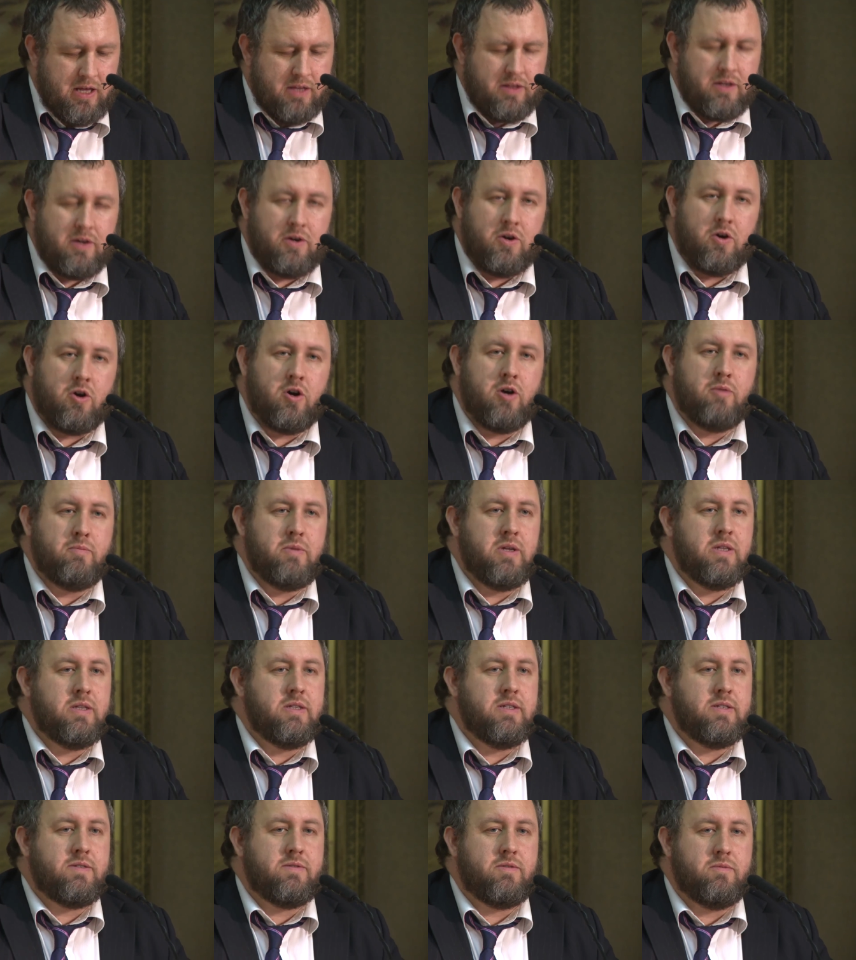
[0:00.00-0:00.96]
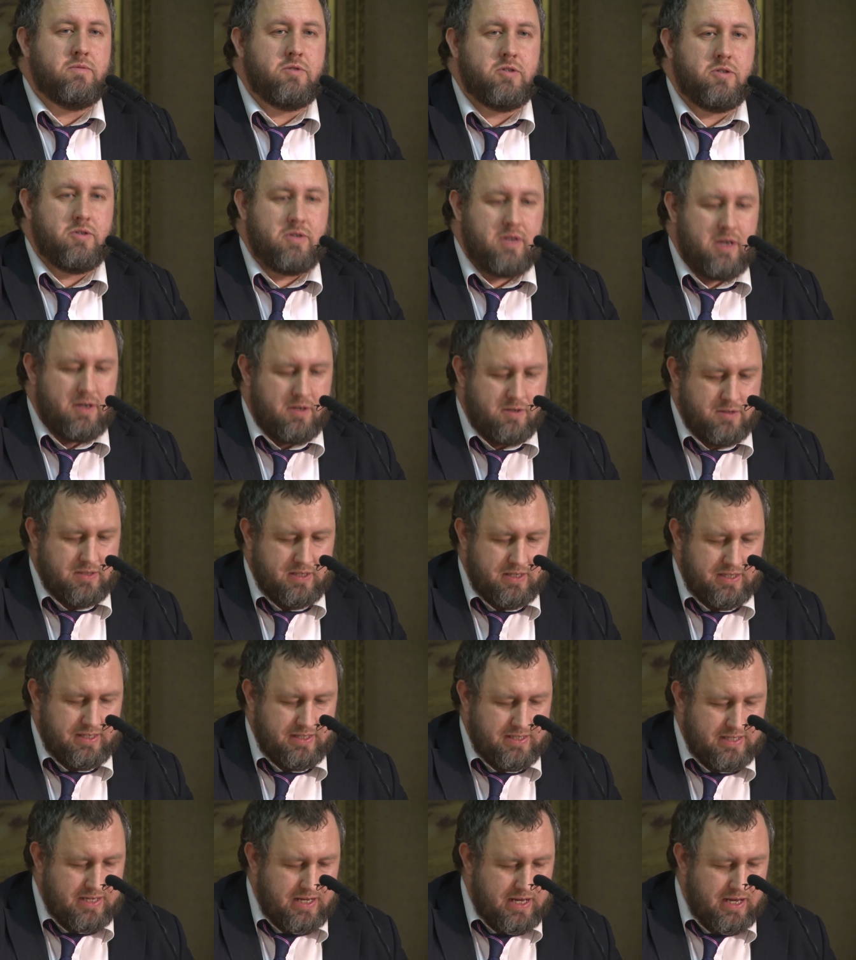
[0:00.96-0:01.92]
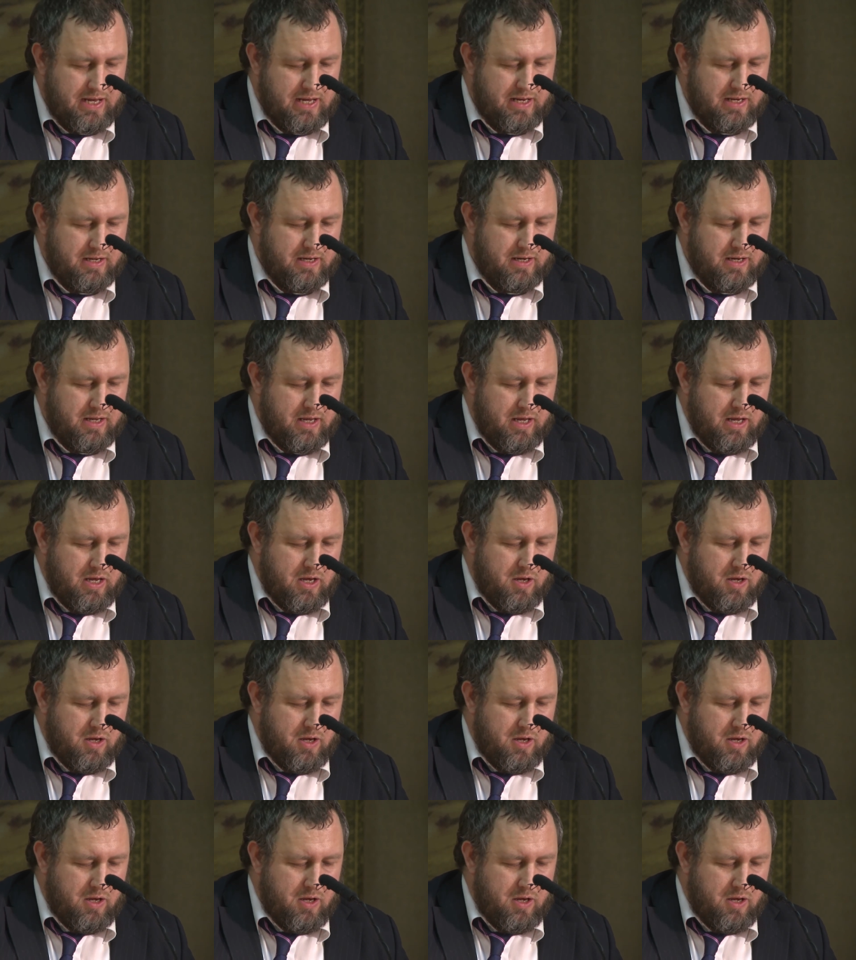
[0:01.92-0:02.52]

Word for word: The Normans from 2010,